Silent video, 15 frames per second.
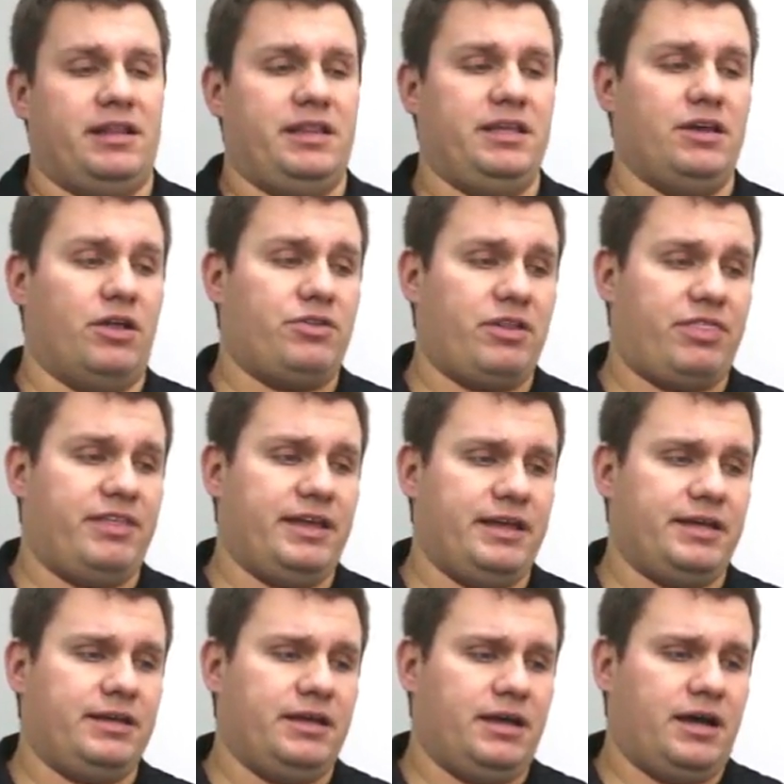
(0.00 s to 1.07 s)
The other
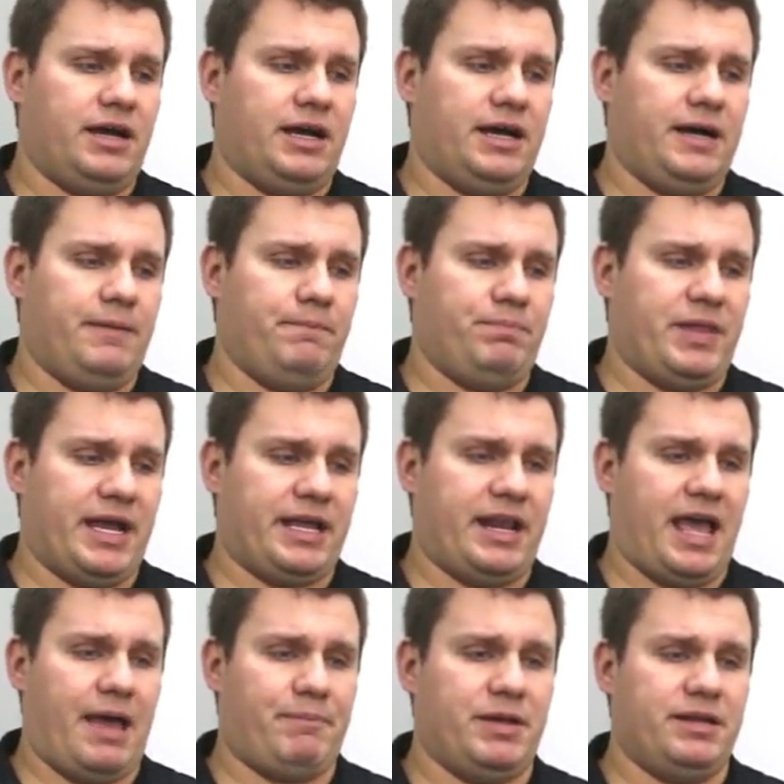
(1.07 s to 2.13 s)
thing that can
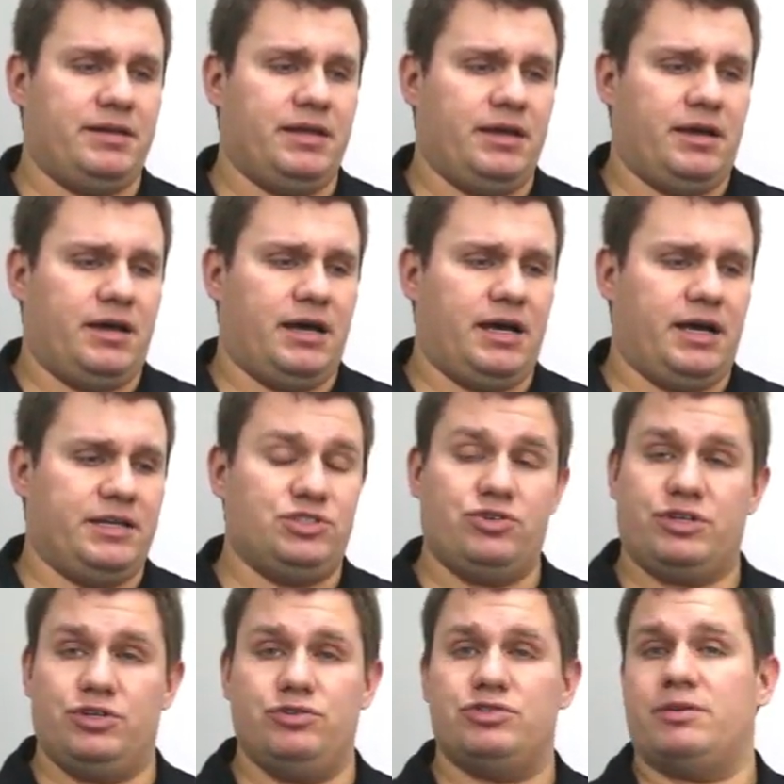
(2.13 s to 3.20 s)
happen is you
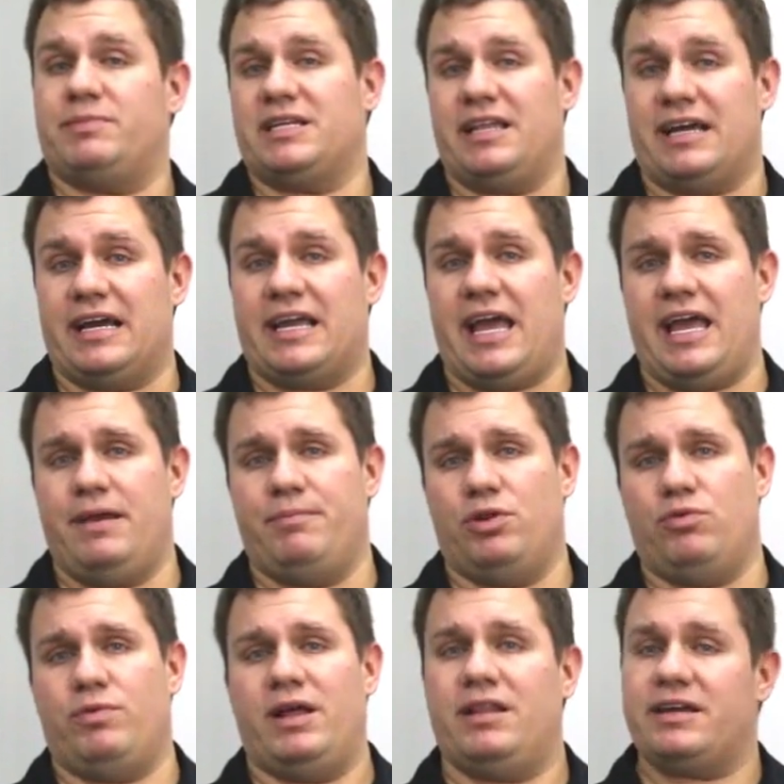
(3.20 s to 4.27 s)
could use something like a
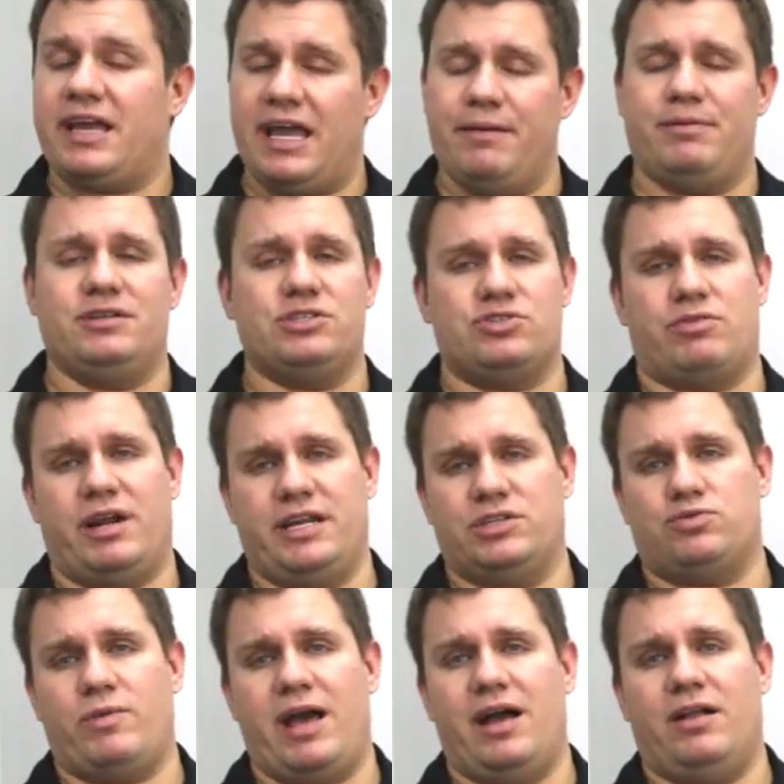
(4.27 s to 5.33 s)
cable. Well, a cable is great
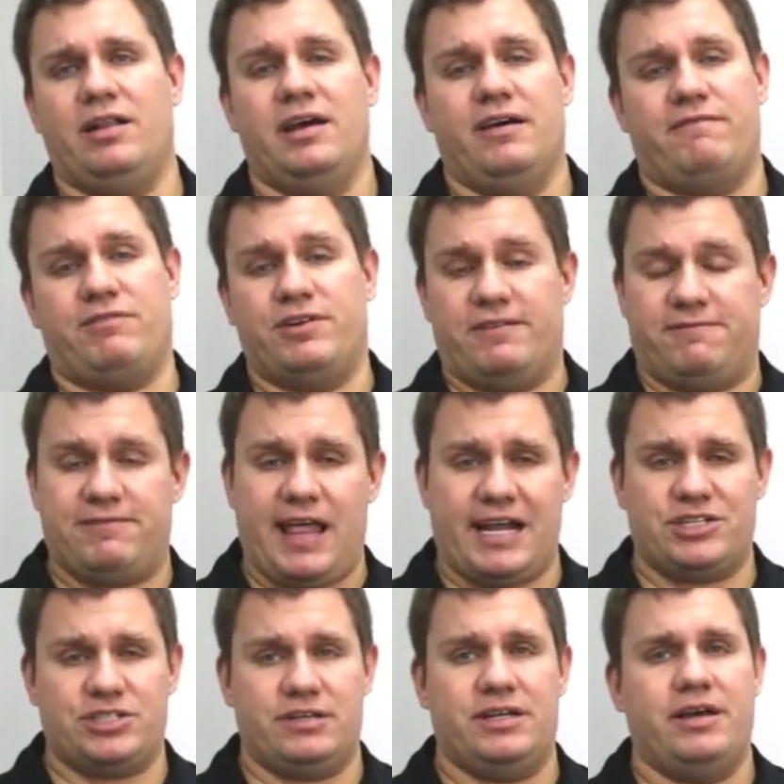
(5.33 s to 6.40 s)
as well for
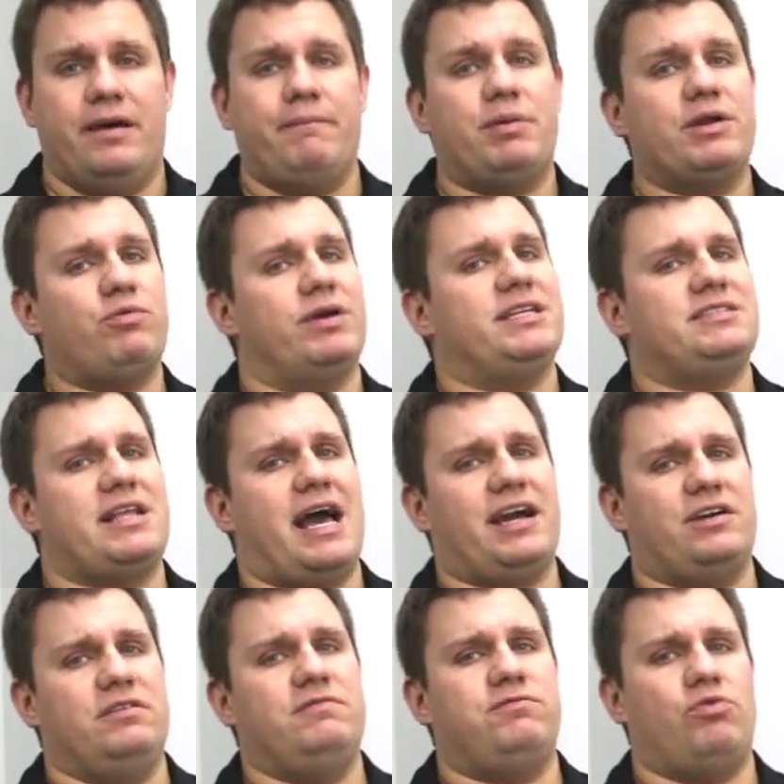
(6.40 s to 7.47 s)
deflection, but what it's not
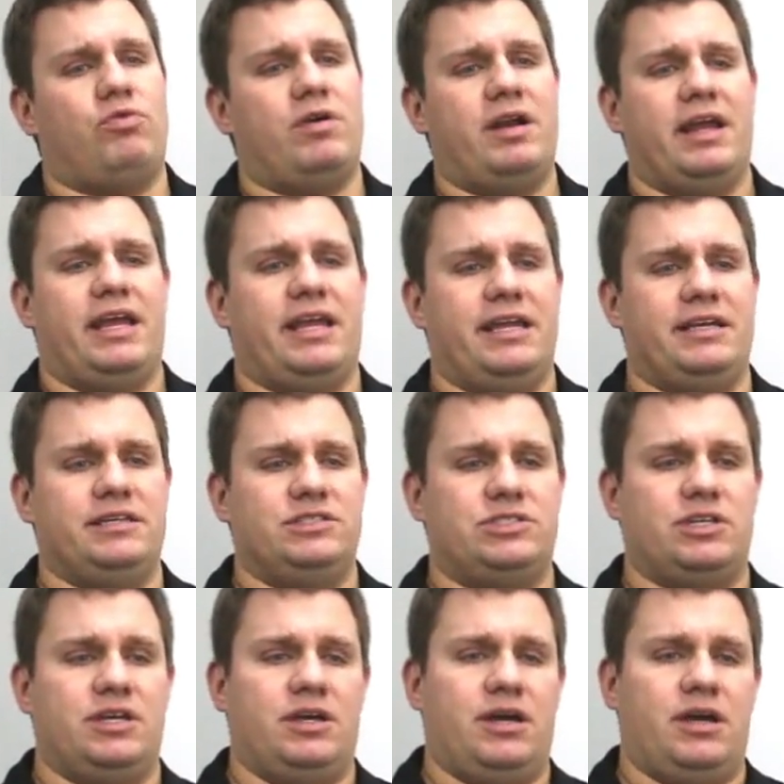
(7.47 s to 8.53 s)
good for is